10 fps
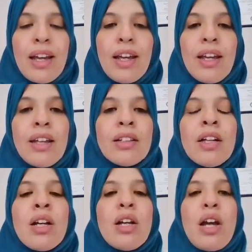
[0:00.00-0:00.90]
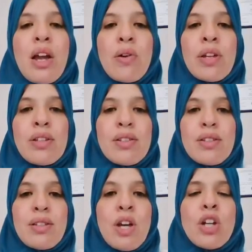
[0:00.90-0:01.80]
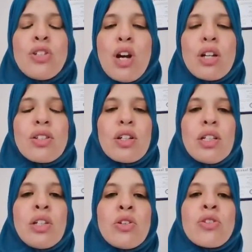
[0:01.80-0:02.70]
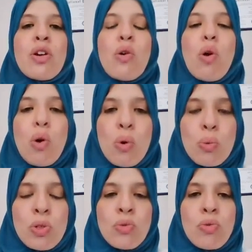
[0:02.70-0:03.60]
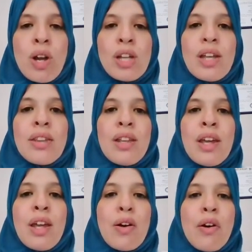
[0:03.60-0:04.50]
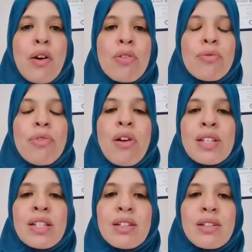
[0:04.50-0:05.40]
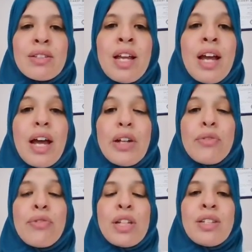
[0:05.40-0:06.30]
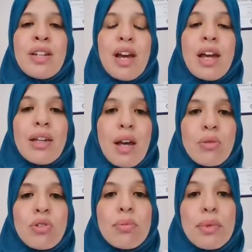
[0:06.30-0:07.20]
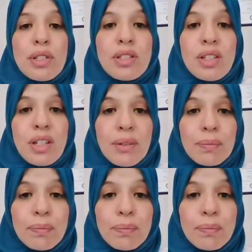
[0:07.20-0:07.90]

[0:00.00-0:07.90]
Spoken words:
Heal arrogance. Toxic leaders are always right, and they are very skilled at evading accountability.